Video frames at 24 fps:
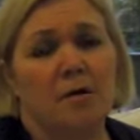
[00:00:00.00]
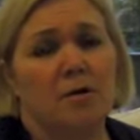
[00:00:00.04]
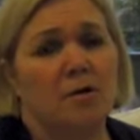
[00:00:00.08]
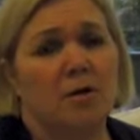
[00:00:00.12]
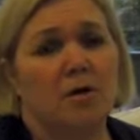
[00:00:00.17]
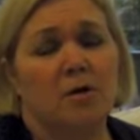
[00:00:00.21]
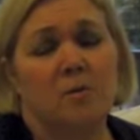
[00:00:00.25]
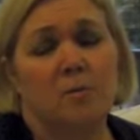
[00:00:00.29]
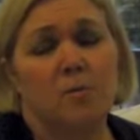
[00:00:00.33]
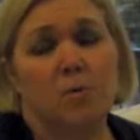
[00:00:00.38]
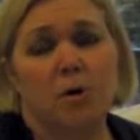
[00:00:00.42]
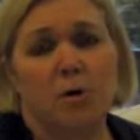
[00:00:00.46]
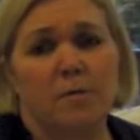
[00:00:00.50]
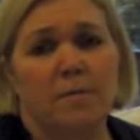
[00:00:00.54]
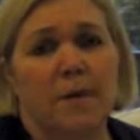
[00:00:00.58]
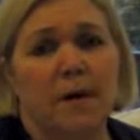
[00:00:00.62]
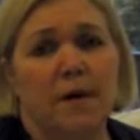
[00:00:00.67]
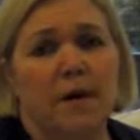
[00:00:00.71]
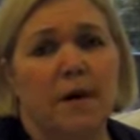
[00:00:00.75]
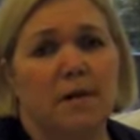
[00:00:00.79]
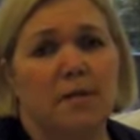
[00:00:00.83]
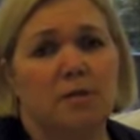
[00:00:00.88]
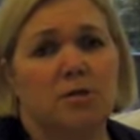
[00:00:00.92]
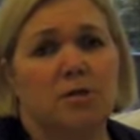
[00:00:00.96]
you can work
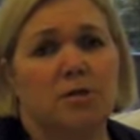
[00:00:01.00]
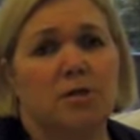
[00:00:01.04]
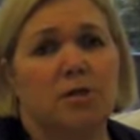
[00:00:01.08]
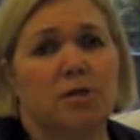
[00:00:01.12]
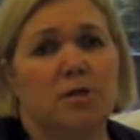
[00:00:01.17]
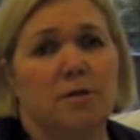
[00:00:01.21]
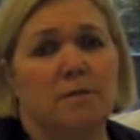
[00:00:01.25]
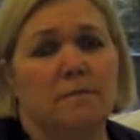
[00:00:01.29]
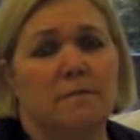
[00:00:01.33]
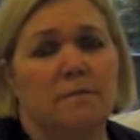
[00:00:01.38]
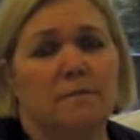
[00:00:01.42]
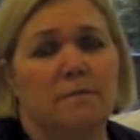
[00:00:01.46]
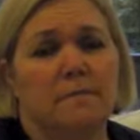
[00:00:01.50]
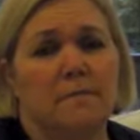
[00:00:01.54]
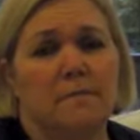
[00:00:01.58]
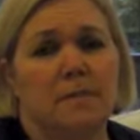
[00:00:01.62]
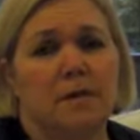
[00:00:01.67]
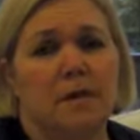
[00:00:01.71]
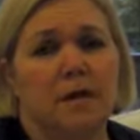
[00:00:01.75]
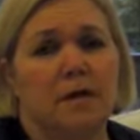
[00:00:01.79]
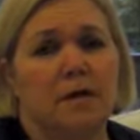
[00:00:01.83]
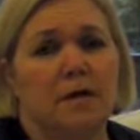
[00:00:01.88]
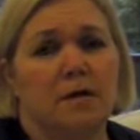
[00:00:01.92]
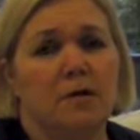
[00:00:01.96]
part-time.
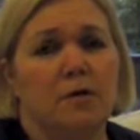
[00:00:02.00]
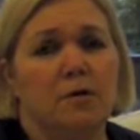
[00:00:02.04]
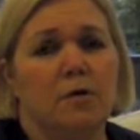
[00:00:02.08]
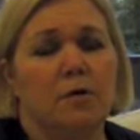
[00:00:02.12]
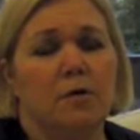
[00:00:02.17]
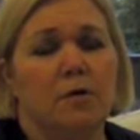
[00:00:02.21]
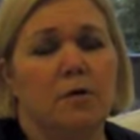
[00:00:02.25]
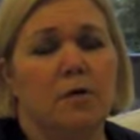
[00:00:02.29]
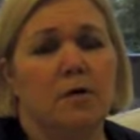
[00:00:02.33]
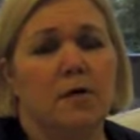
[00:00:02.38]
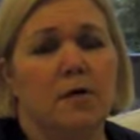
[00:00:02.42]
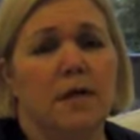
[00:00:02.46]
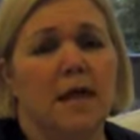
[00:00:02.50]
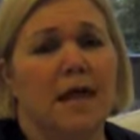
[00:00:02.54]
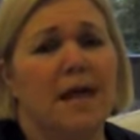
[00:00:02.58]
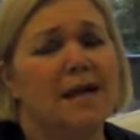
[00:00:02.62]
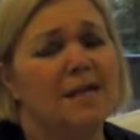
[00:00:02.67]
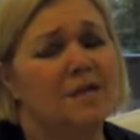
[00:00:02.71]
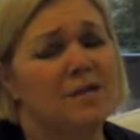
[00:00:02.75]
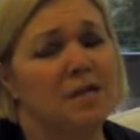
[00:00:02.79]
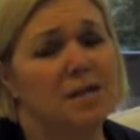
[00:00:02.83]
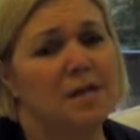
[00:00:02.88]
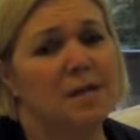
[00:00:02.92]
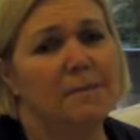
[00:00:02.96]
Now you can
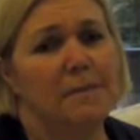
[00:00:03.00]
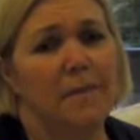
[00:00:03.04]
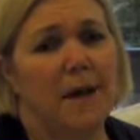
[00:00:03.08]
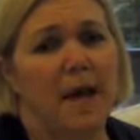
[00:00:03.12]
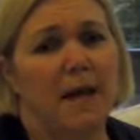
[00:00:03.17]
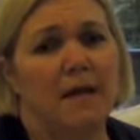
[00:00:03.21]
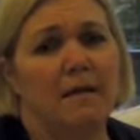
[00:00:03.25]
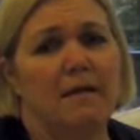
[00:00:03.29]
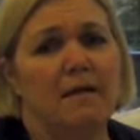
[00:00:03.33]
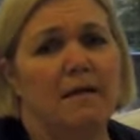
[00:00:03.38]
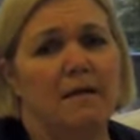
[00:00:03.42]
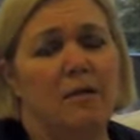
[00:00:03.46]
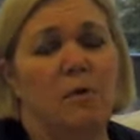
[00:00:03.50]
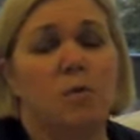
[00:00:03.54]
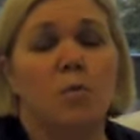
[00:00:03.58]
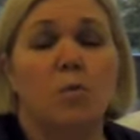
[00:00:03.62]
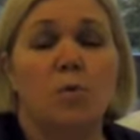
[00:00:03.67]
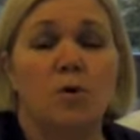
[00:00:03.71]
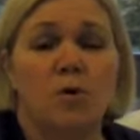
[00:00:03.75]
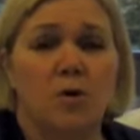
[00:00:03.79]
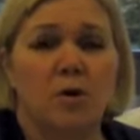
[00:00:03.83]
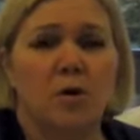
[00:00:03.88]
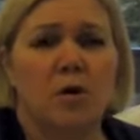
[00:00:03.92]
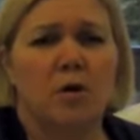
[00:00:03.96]
actually pace your
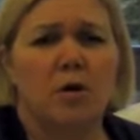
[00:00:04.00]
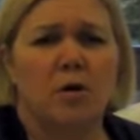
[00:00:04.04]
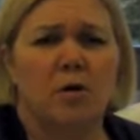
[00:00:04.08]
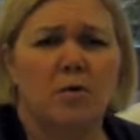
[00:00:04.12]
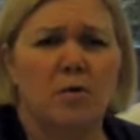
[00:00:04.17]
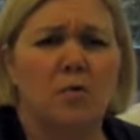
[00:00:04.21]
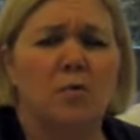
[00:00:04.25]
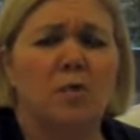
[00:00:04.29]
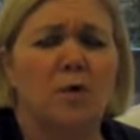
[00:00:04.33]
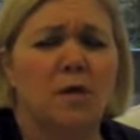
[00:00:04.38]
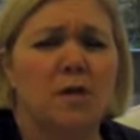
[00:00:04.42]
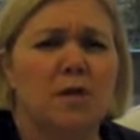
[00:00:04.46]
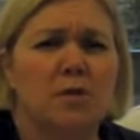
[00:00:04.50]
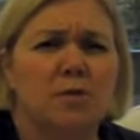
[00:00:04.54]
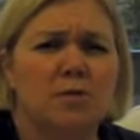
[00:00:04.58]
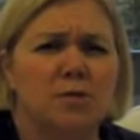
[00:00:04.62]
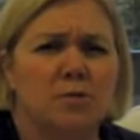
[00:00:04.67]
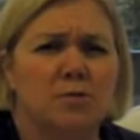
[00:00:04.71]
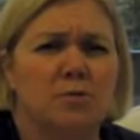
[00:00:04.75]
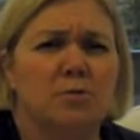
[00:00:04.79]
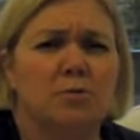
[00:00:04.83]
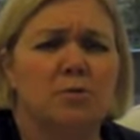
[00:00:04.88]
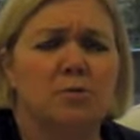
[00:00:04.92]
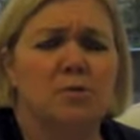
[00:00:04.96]
work according
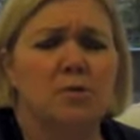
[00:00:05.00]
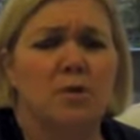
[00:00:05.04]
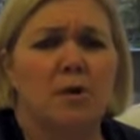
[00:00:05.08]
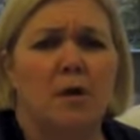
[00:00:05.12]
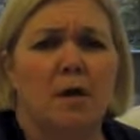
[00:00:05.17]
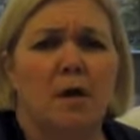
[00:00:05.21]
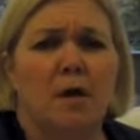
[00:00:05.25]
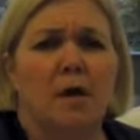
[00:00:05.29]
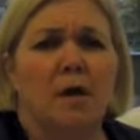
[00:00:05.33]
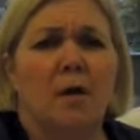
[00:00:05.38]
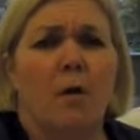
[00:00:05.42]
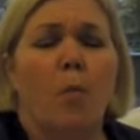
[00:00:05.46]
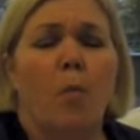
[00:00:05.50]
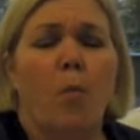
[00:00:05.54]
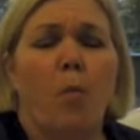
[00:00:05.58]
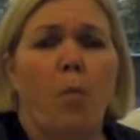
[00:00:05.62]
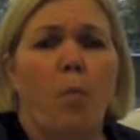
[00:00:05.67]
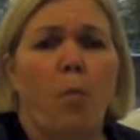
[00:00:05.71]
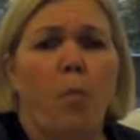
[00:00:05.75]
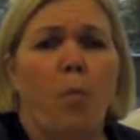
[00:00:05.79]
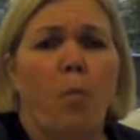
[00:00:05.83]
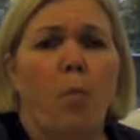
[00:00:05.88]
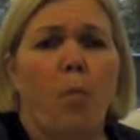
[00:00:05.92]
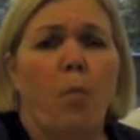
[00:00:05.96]
to,
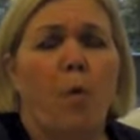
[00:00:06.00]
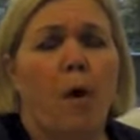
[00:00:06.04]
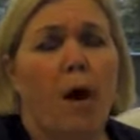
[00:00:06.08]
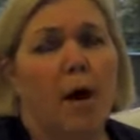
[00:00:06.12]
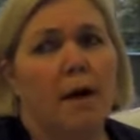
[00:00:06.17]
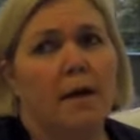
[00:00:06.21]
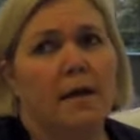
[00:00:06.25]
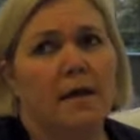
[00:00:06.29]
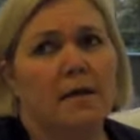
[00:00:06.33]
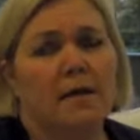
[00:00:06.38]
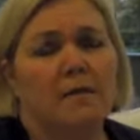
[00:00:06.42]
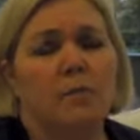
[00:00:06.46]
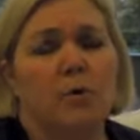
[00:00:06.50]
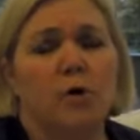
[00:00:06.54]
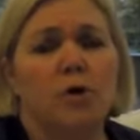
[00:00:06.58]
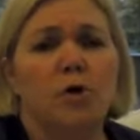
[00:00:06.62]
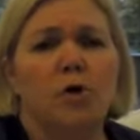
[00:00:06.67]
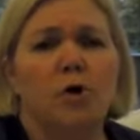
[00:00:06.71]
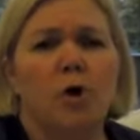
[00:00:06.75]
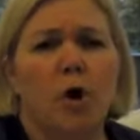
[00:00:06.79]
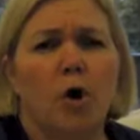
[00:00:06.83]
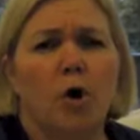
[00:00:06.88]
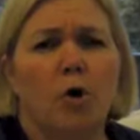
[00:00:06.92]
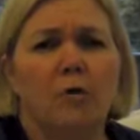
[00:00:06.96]
I guess, what
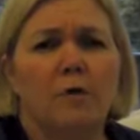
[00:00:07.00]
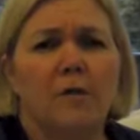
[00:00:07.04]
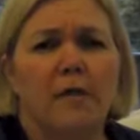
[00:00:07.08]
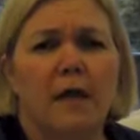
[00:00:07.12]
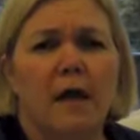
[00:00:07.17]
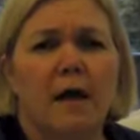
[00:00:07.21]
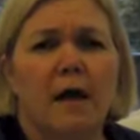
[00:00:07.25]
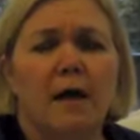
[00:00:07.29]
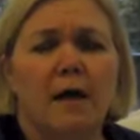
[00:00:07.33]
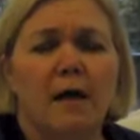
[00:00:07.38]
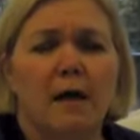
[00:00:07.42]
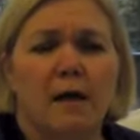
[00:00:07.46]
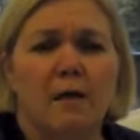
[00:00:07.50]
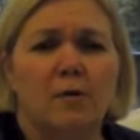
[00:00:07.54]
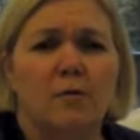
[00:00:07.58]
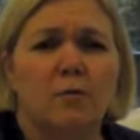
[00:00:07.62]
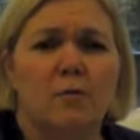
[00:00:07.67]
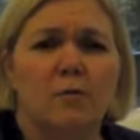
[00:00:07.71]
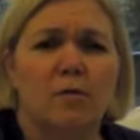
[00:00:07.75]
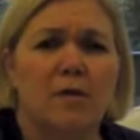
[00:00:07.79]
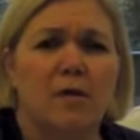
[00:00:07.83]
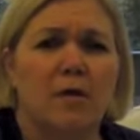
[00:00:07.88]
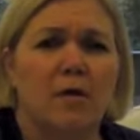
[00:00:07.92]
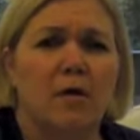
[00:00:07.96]
your goals are and
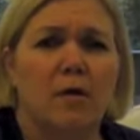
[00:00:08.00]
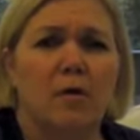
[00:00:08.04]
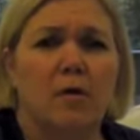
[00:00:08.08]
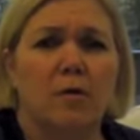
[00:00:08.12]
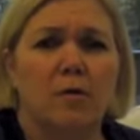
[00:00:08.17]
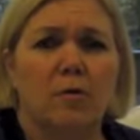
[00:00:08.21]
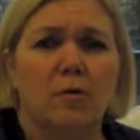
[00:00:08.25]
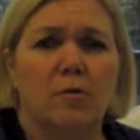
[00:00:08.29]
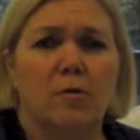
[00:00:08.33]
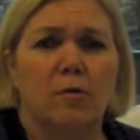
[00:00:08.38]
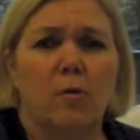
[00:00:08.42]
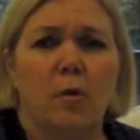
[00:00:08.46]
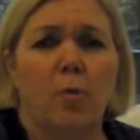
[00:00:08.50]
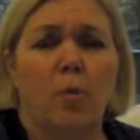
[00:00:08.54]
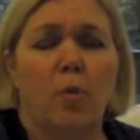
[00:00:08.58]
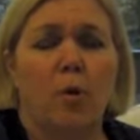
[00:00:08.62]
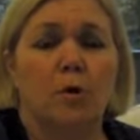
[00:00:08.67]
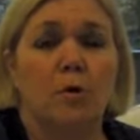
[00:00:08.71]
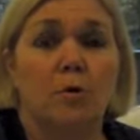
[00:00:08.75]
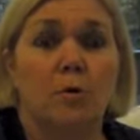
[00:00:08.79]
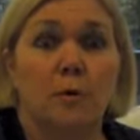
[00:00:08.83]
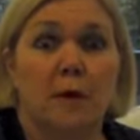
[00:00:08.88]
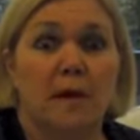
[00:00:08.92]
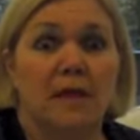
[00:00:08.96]
also
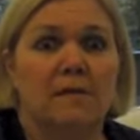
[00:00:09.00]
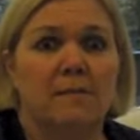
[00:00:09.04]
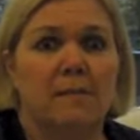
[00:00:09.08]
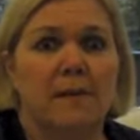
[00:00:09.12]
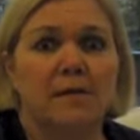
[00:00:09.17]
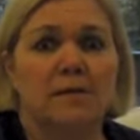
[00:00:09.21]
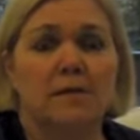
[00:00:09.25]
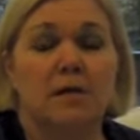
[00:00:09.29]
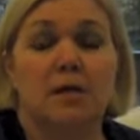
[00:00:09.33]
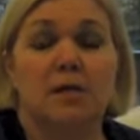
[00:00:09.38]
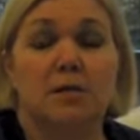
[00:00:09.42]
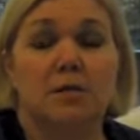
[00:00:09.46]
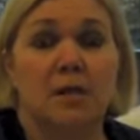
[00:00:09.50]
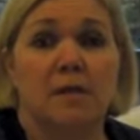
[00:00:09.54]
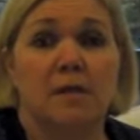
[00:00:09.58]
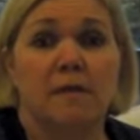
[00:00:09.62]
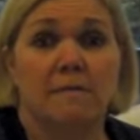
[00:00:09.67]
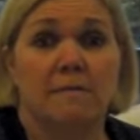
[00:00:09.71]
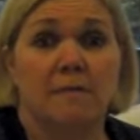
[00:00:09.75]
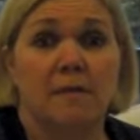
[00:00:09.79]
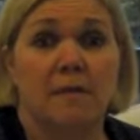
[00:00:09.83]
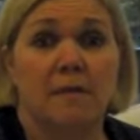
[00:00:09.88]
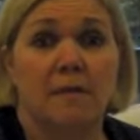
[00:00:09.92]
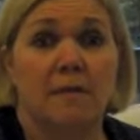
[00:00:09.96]
what your expectations
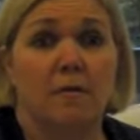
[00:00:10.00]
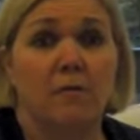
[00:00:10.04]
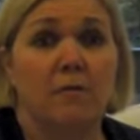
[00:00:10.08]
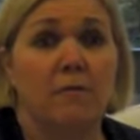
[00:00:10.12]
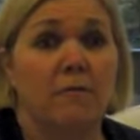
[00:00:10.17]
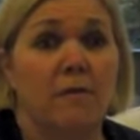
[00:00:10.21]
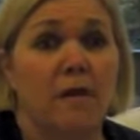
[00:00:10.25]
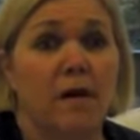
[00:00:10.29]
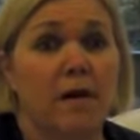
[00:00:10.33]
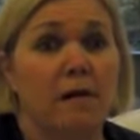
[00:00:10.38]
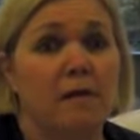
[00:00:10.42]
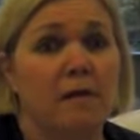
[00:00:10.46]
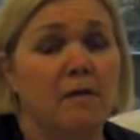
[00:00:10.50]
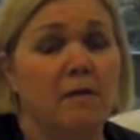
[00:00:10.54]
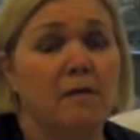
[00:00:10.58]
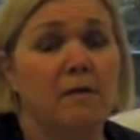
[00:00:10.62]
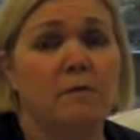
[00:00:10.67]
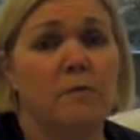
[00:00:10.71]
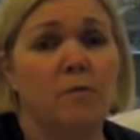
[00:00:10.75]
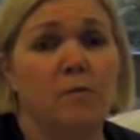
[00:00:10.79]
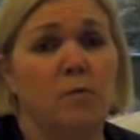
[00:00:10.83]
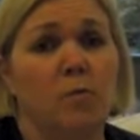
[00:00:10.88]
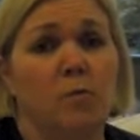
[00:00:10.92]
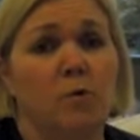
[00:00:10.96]
of yourself are. So
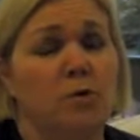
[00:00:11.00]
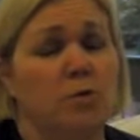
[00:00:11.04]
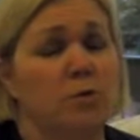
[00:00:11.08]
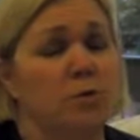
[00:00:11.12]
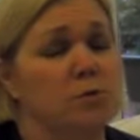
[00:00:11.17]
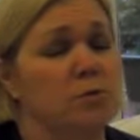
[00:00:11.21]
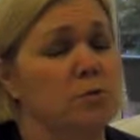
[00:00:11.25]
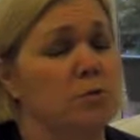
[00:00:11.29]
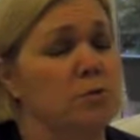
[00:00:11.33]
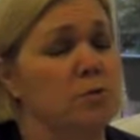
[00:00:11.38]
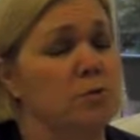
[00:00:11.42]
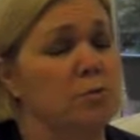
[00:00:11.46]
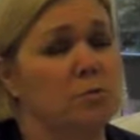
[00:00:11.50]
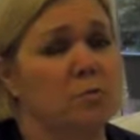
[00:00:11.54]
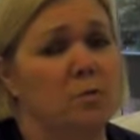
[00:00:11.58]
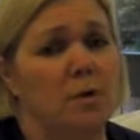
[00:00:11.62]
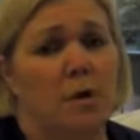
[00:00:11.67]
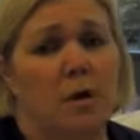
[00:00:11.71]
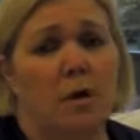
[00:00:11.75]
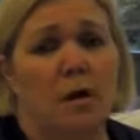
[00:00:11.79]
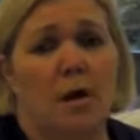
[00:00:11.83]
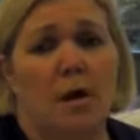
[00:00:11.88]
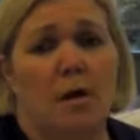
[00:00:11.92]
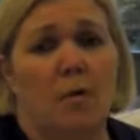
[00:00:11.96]
if you want to do
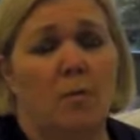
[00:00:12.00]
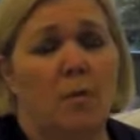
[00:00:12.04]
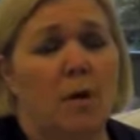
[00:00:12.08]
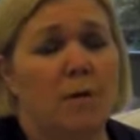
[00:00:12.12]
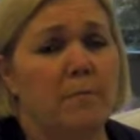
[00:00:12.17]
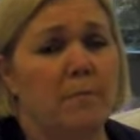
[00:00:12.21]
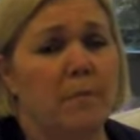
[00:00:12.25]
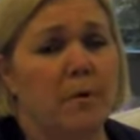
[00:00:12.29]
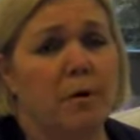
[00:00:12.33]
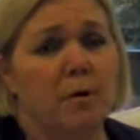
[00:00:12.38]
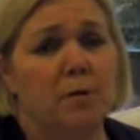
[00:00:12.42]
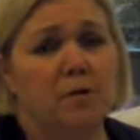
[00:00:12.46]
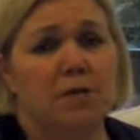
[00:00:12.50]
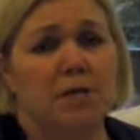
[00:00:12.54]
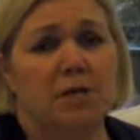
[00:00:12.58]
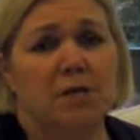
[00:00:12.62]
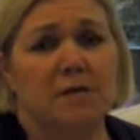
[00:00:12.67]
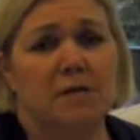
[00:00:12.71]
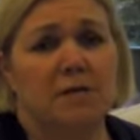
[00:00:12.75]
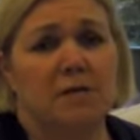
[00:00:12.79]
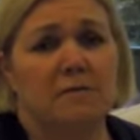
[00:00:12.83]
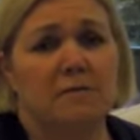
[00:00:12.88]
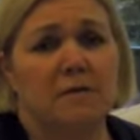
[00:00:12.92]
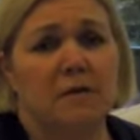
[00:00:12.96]
one
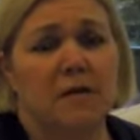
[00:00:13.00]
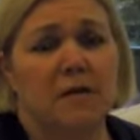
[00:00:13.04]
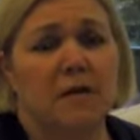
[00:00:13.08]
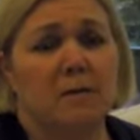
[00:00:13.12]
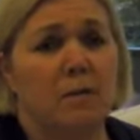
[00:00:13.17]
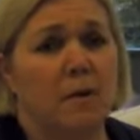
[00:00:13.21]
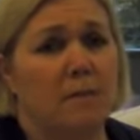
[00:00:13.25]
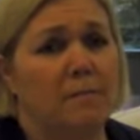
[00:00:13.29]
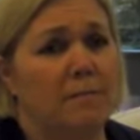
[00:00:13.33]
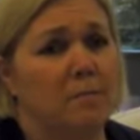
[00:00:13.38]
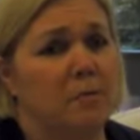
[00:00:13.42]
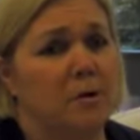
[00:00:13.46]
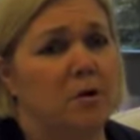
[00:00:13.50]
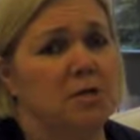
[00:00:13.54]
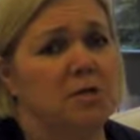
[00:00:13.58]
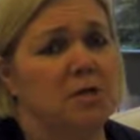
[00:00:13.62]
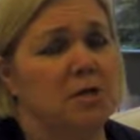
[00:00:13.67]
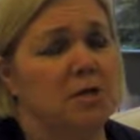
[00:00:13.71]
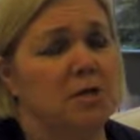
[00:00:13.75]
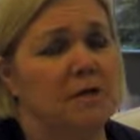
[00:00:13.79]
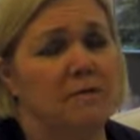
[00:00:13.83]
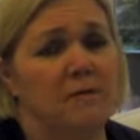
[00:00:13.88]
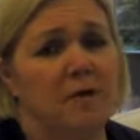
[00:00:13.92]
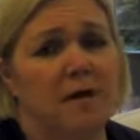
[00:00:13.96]
project every year, one
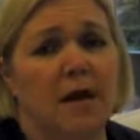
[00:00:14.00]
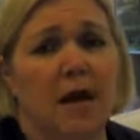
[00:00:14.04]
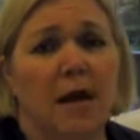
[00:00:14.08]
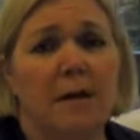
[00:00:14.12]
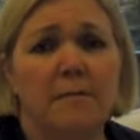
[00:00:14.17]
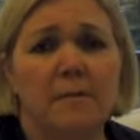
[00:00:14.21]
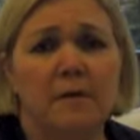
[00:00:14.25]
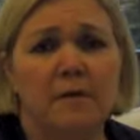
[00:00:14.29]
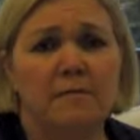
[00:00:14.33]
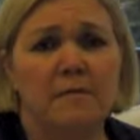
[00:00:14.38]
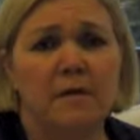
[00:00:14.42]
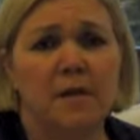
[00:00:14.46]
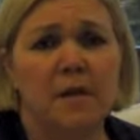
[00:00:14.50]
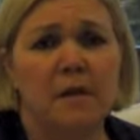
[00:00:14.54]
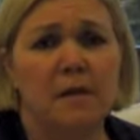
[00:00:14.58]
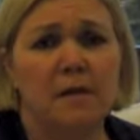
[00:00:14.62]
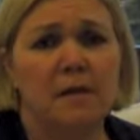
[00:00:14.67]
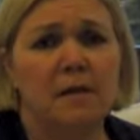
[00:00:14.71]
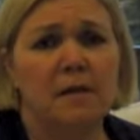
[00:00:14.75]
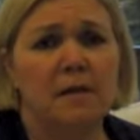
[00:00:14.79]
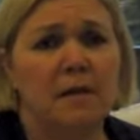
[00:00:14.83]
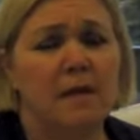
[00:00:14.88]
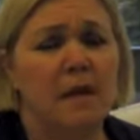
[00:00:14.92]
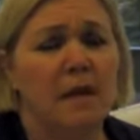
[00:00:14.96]
project every couple of
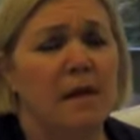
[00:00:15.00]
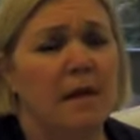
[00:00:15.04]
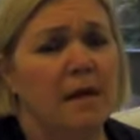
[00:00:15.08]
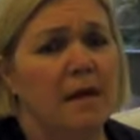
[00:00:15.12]
years,